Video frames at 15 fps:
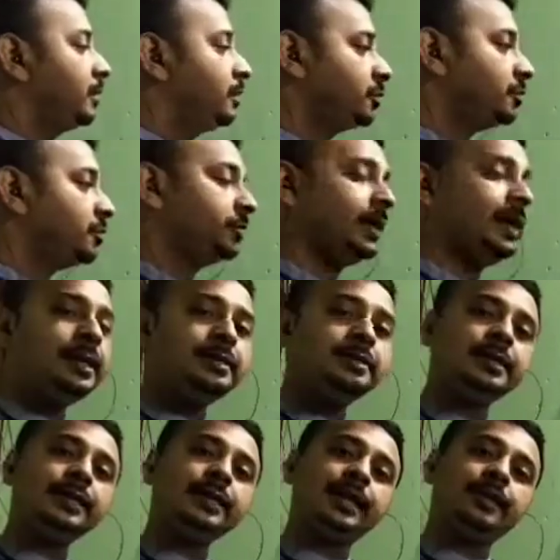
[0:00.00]
So when I
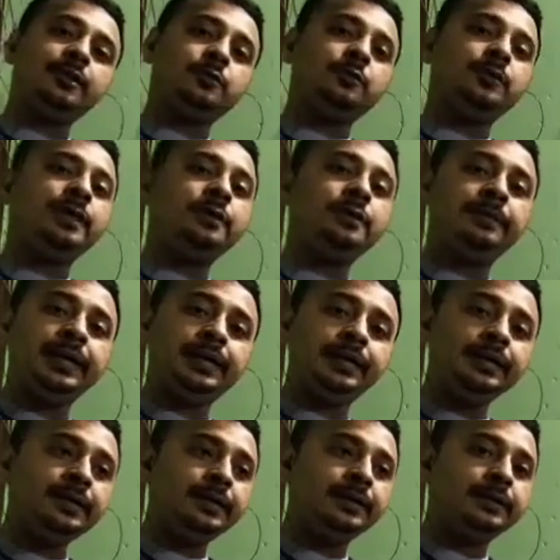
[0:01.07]
say cats, one or
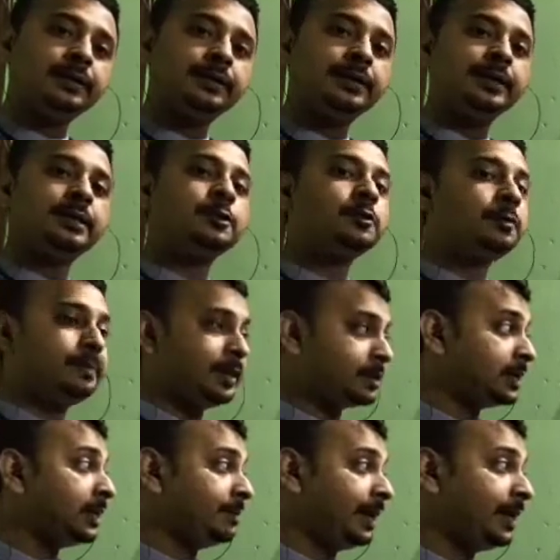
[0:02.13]
many, it is
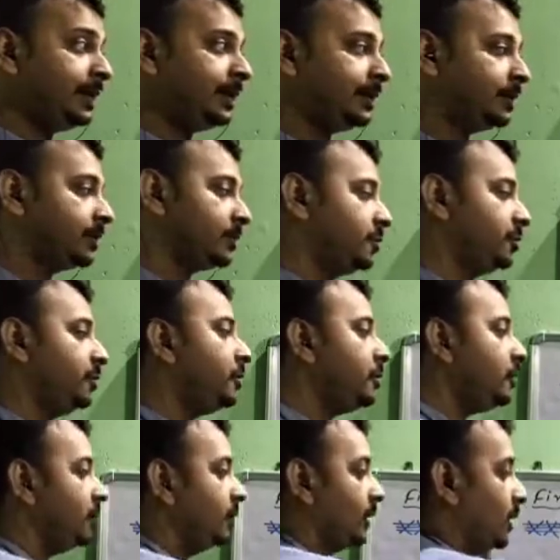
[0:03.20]
obviously many.
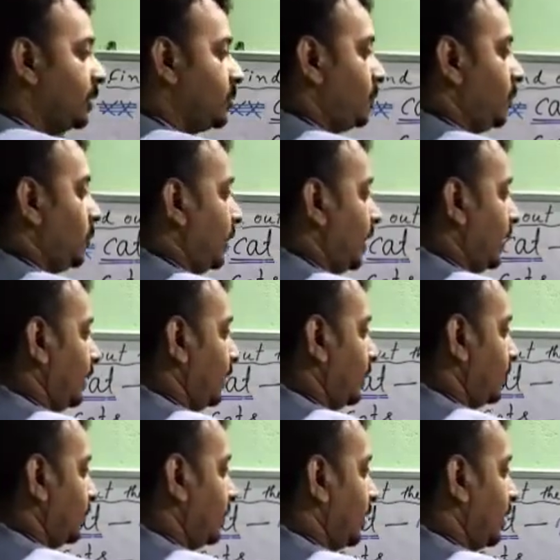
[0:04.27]
So it's plural.
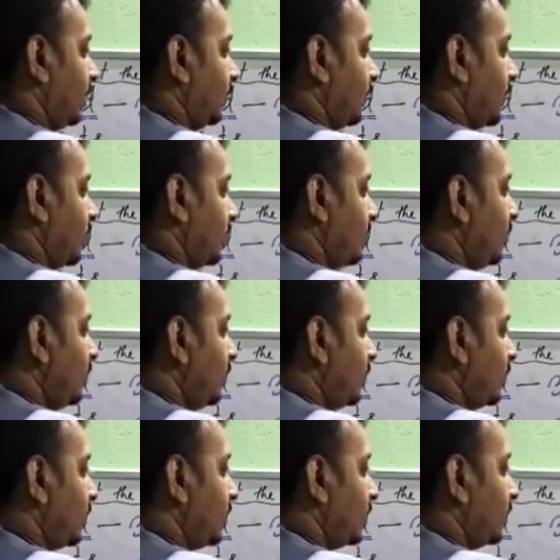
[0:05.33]
Third person
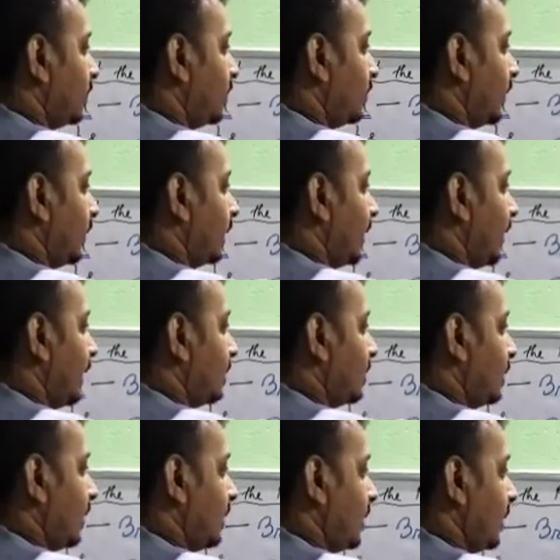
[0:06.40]
plural.
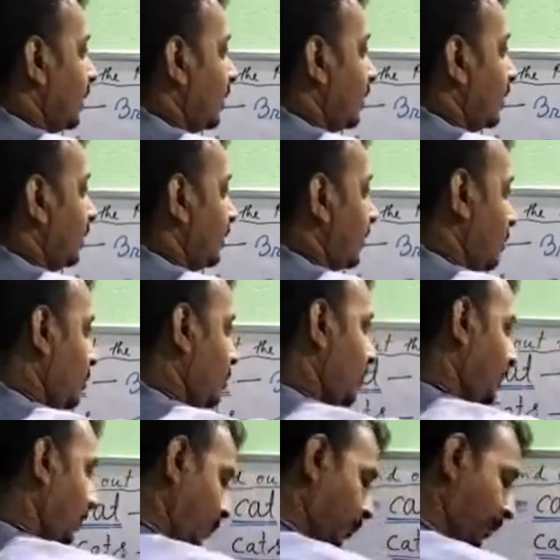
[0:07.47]
Cats is a third
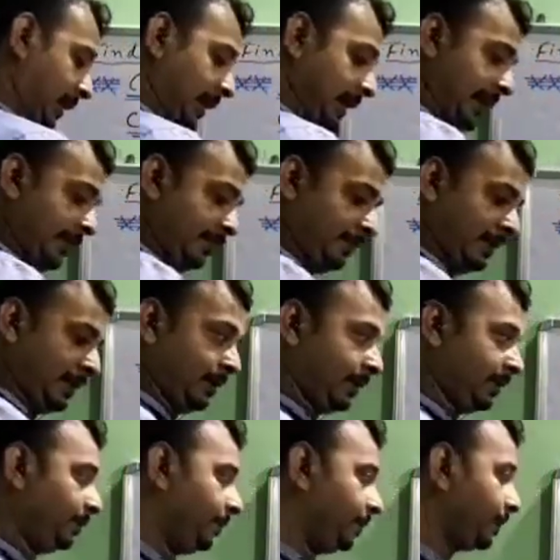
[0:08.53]
person plural number.